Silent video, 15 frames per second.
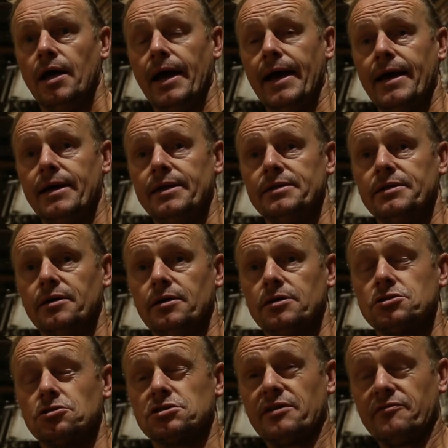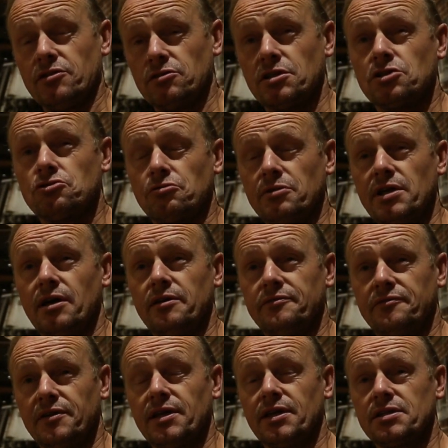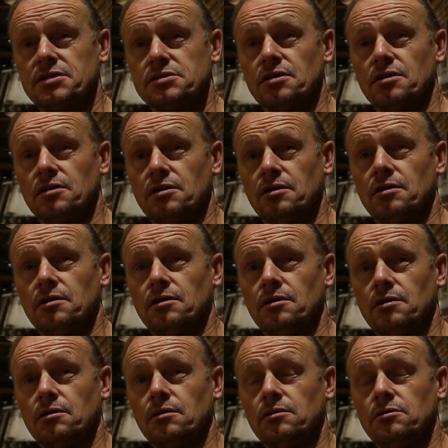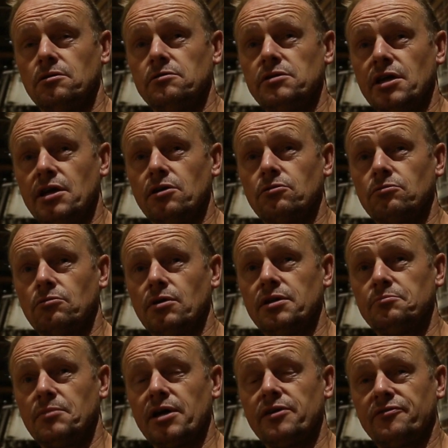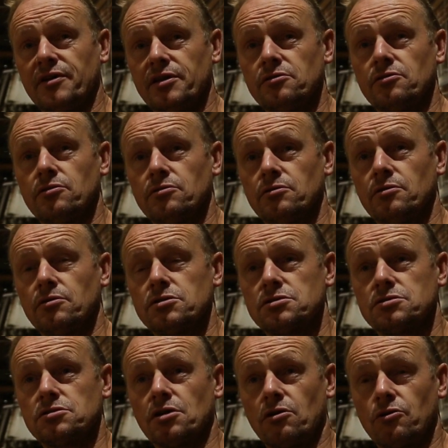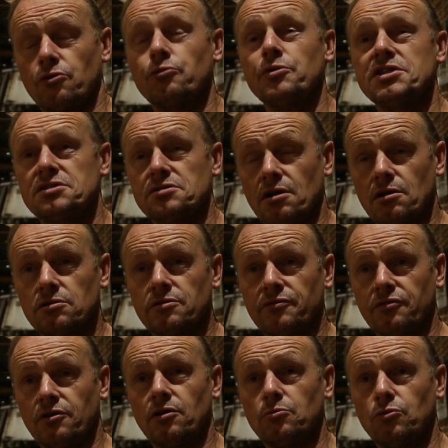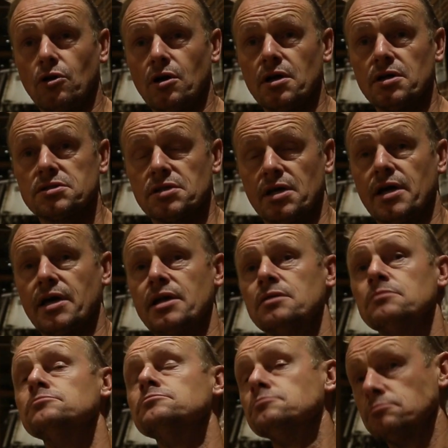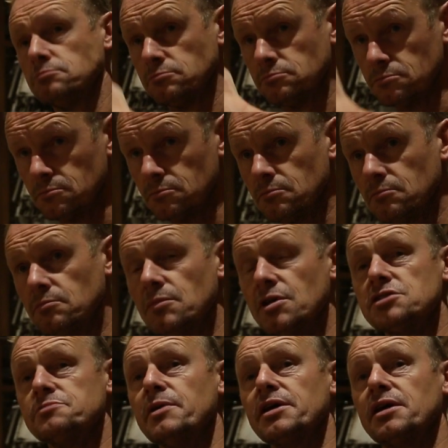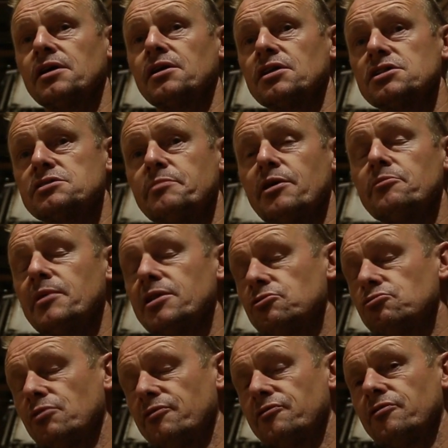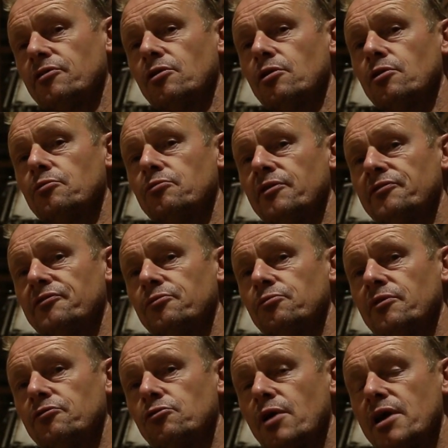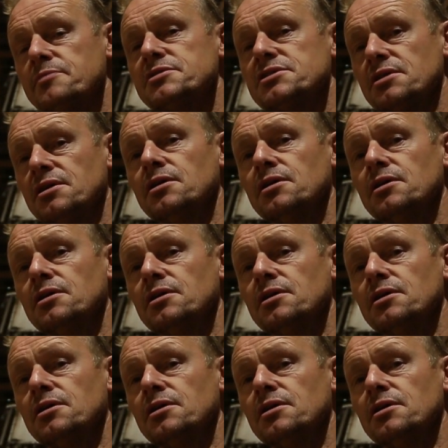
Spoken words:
And so '73, I think it's the year when my father restart the framboise and is making an experiment with grapes.